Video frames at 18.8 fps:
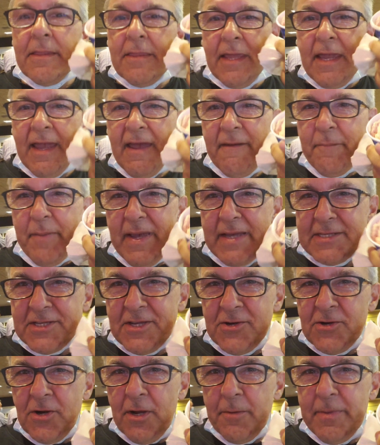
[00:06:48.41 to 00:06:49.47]
they have
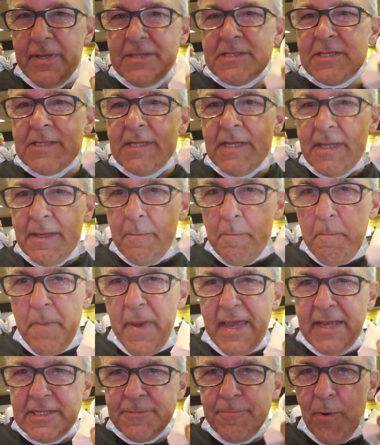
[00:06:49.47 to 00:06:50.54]
Baskin Robbins
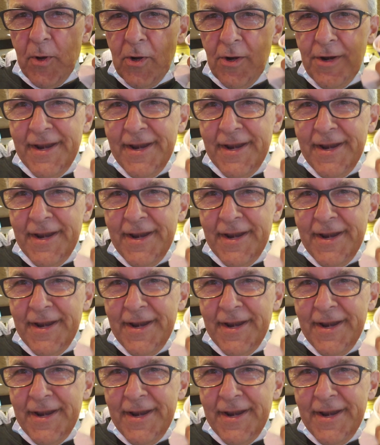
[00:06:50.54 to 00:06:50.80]
baseball